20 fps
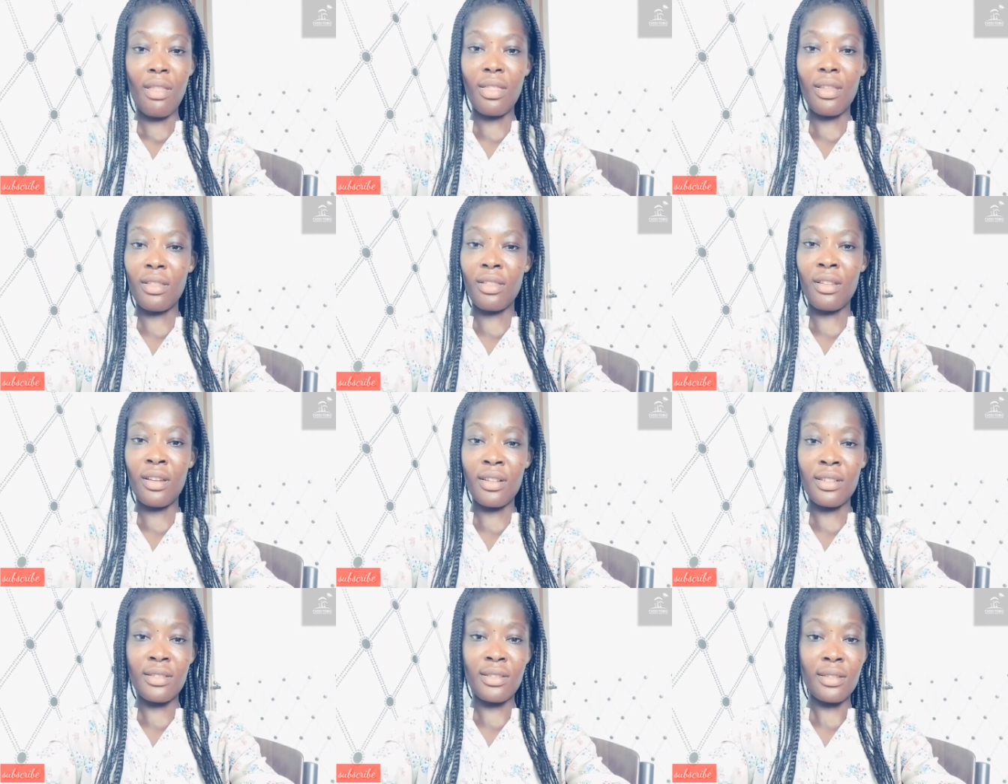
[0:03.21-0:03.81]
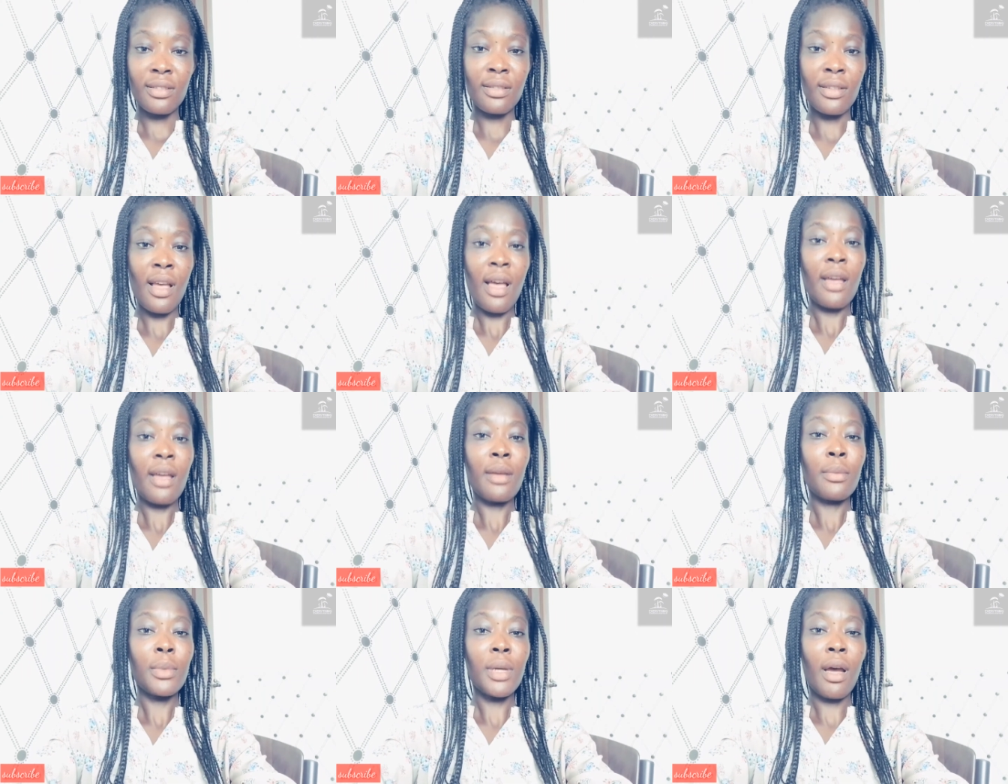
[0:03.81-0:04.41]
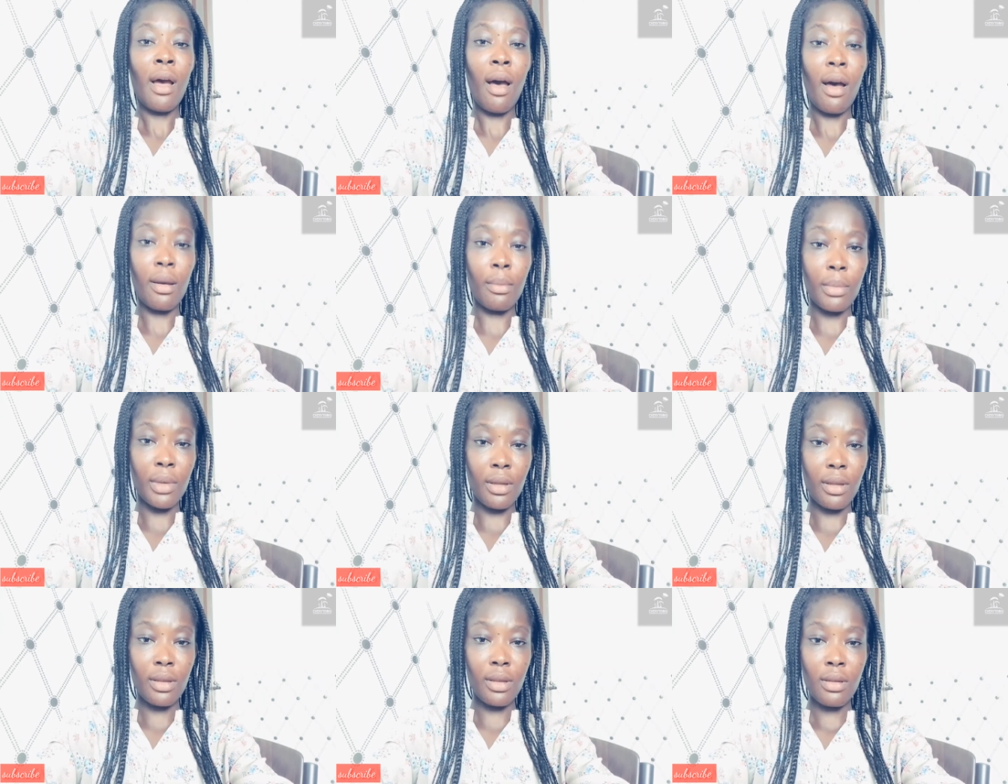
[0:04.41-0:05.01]
that there is a time
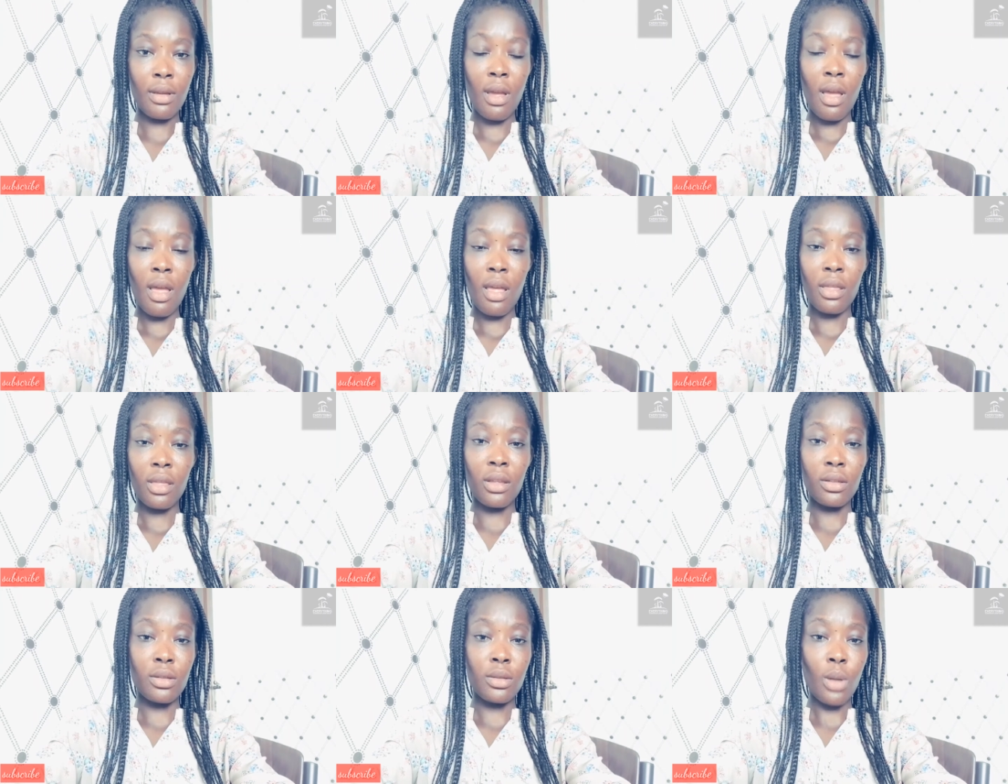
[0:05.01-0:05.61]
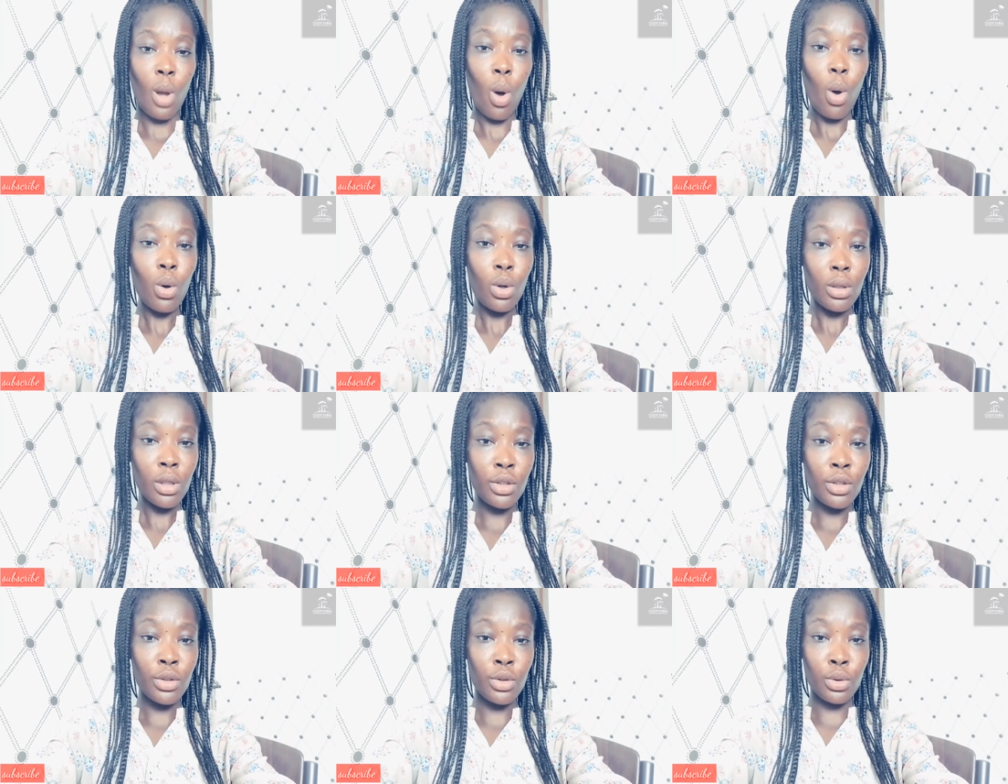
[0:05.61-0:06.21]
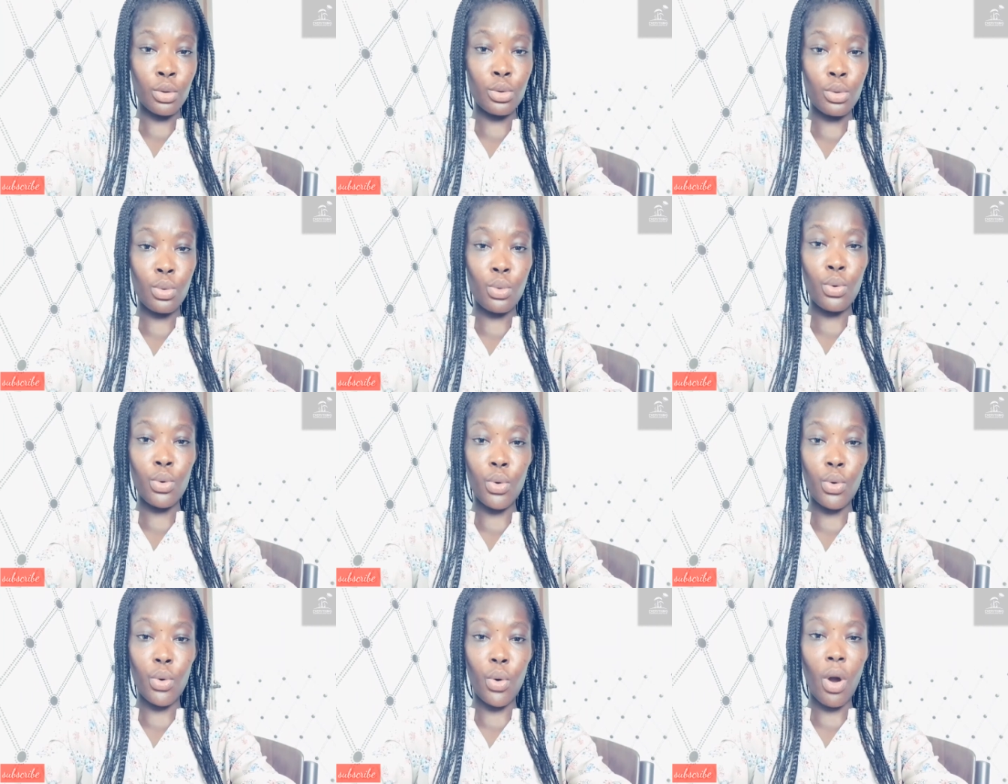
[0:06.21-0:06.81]
coming that only those
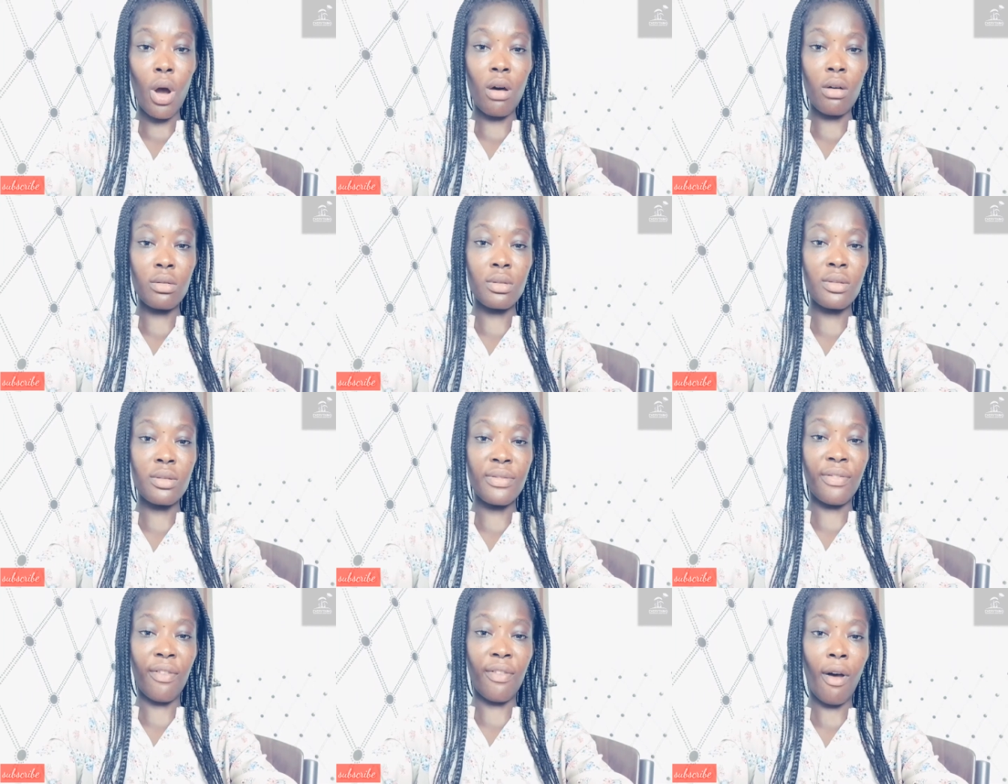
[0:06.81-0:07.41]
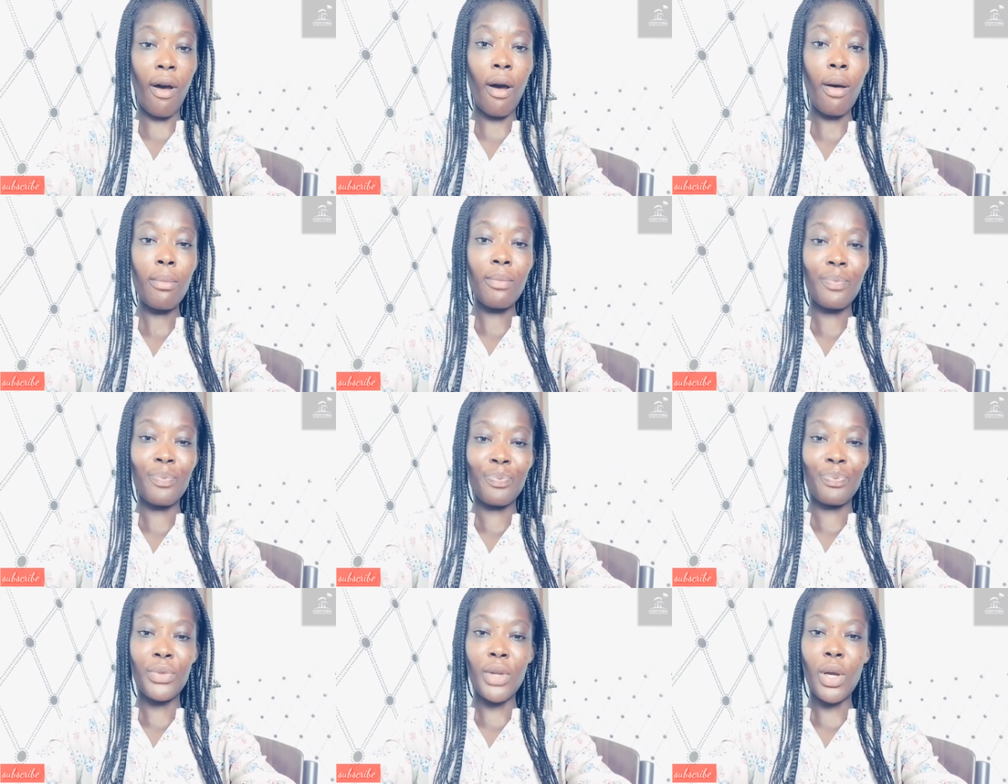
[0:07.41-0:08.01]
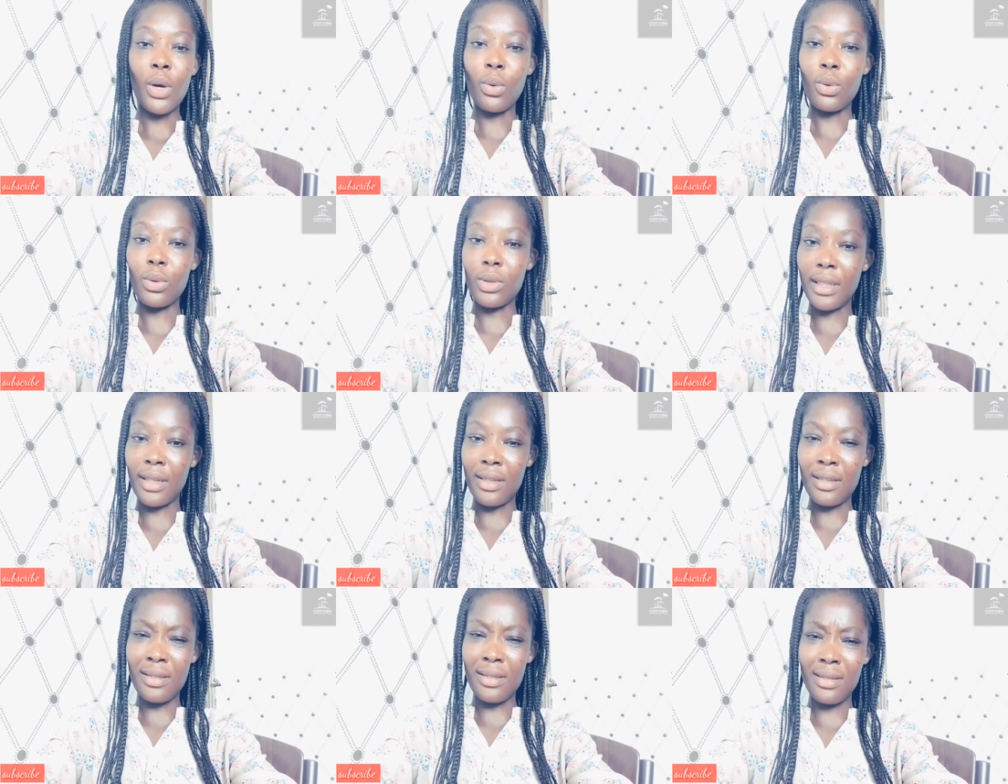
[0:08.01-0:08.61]
who know how to farm will
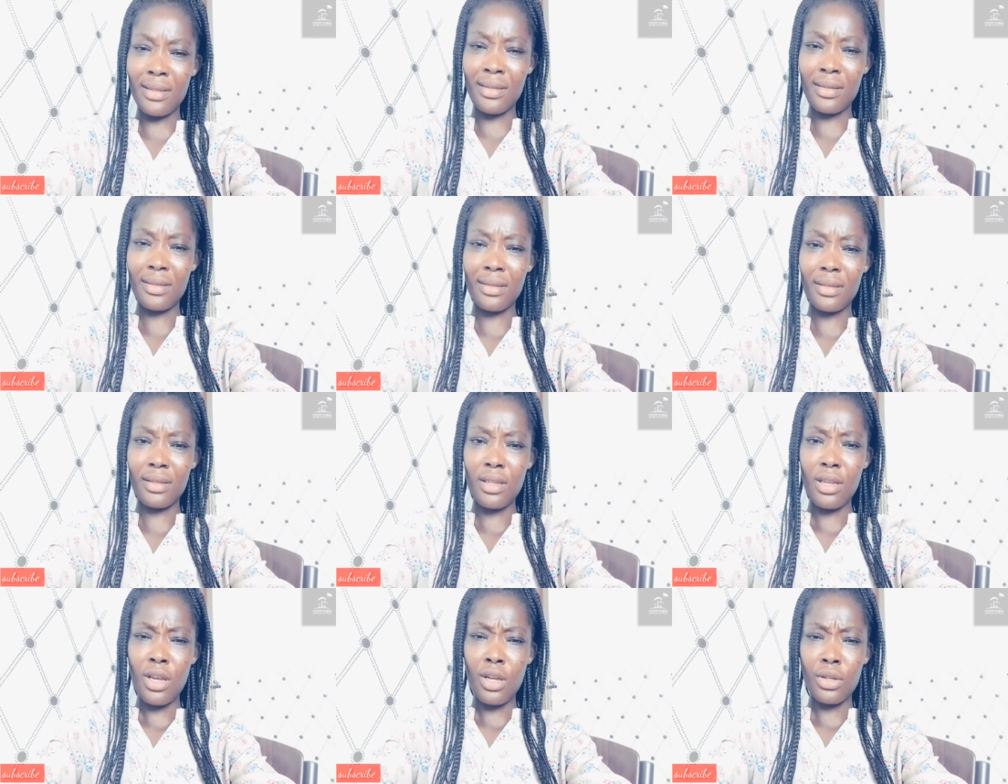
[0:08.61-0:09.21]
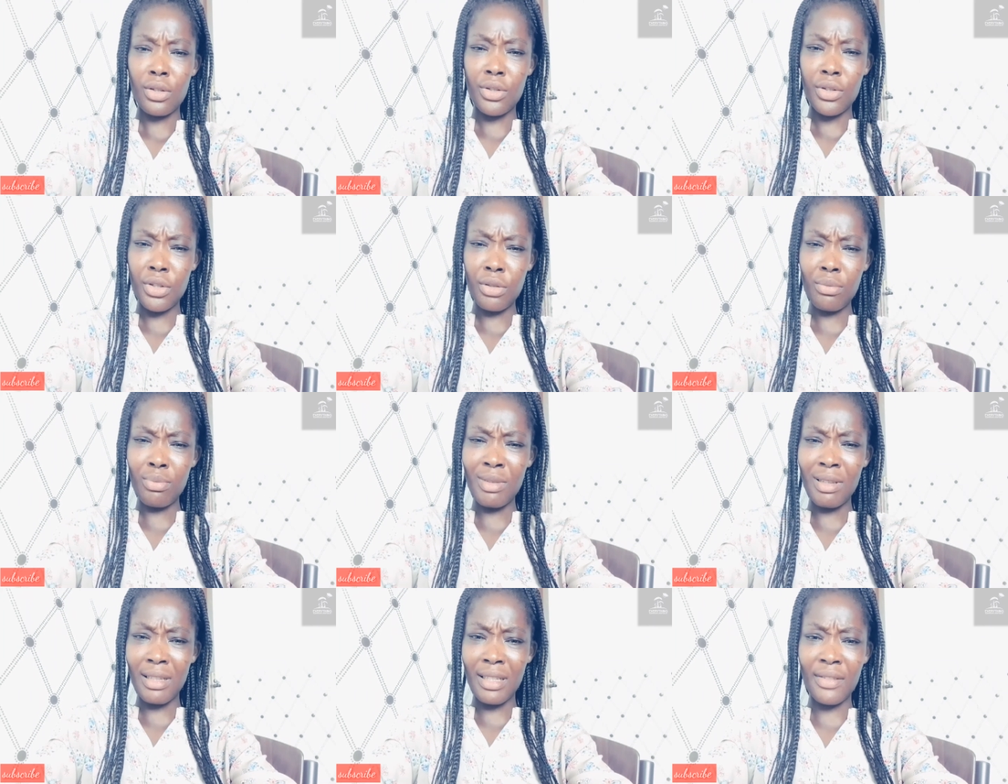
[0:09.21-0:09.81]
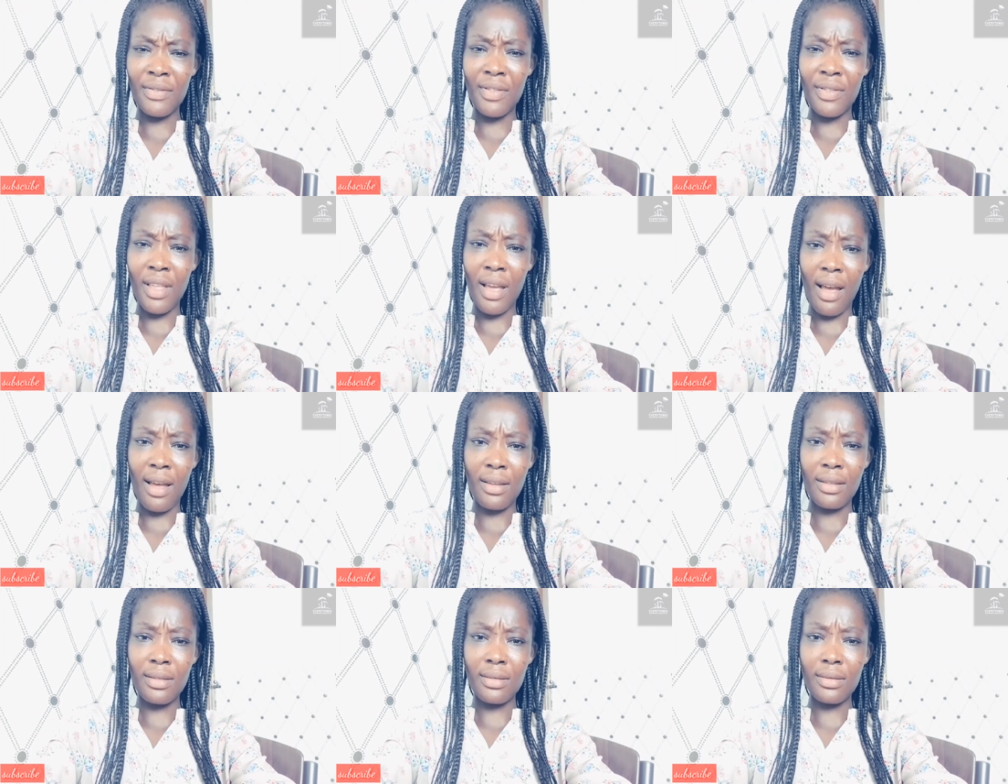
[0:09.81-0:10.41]
eat. Do you believe
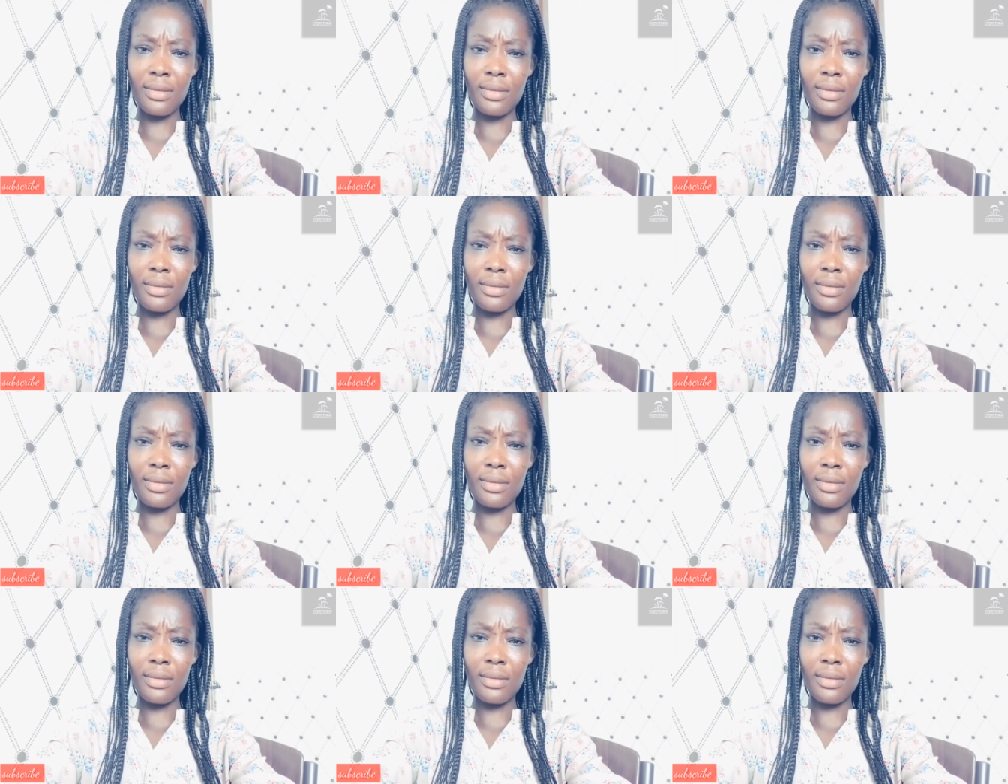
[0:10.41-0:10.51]
that?